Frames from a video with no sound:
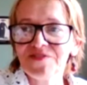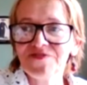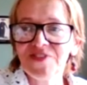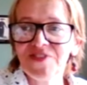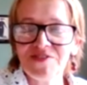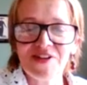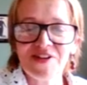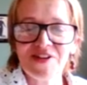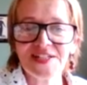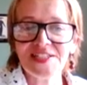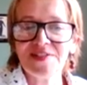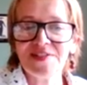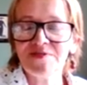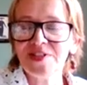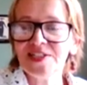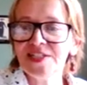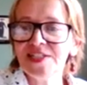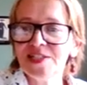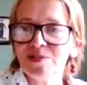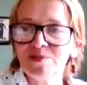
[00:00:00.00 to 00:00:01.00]
favourite
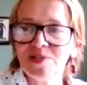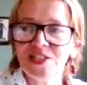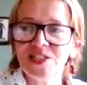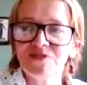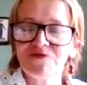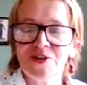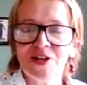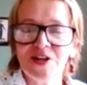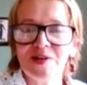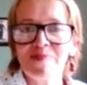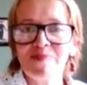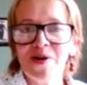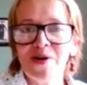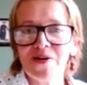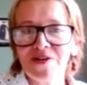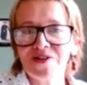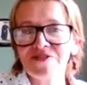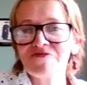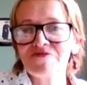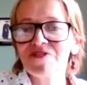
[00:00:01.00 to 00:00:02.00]
activities, which is running
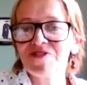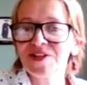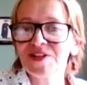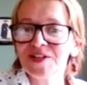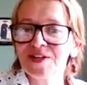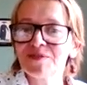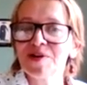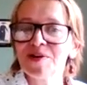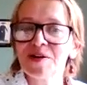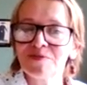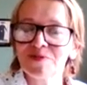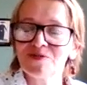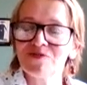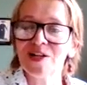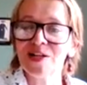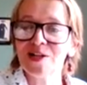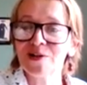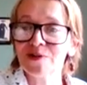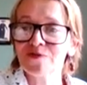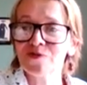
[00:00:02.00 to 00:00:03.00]
parkrun, and I was
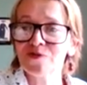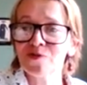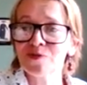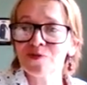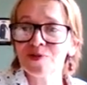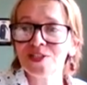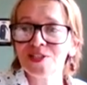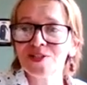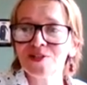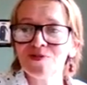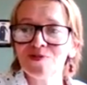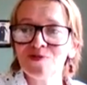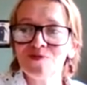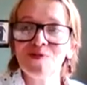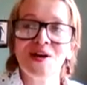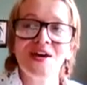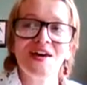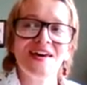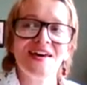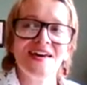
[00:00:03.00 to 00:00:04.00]
really looking forward to
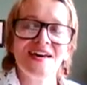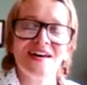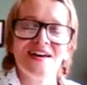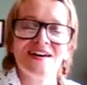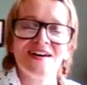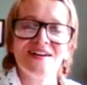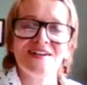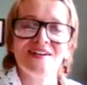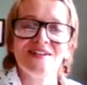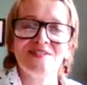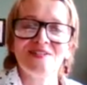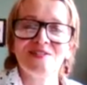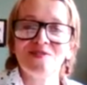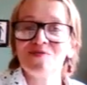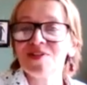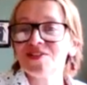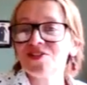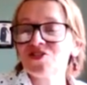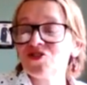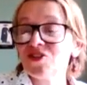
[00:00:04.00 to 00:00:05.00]

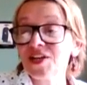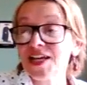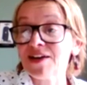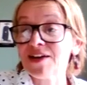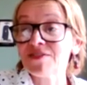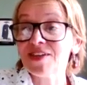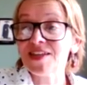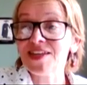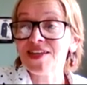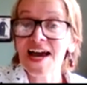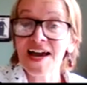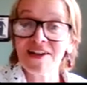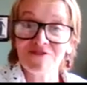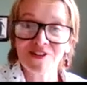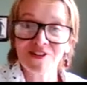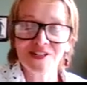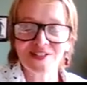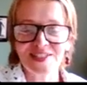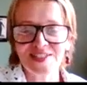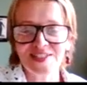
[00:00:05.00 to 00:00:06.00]
trying out the
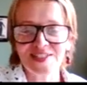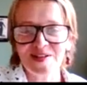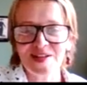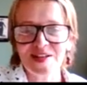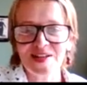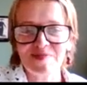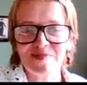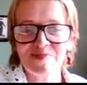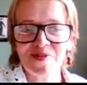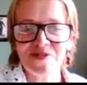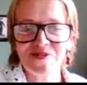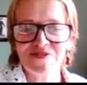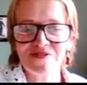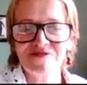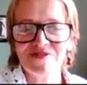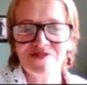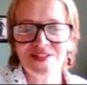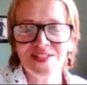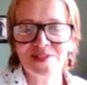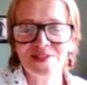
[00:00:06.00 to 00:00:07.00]
Harrogate
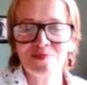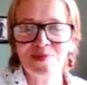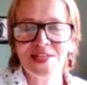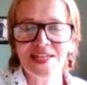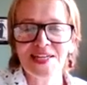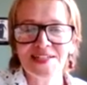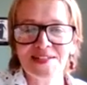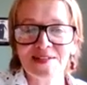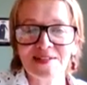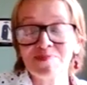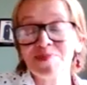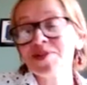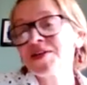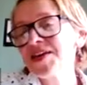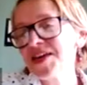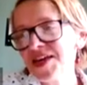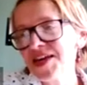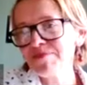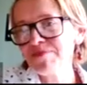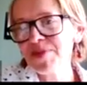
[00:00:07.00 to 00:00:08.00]
parkrun this weekend, but
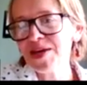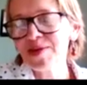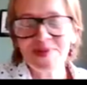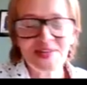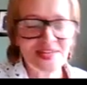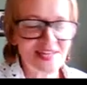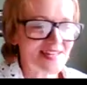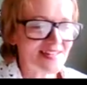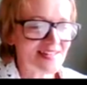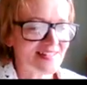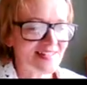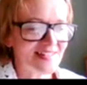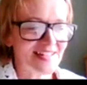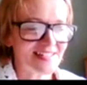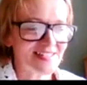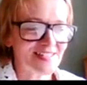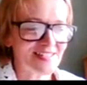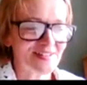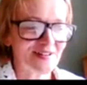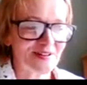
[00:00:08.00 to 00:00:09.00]
maybe
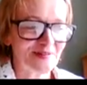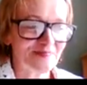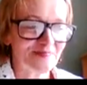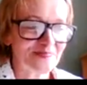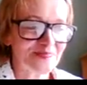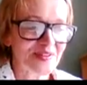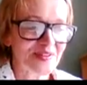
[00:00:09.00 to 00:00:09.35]
next time.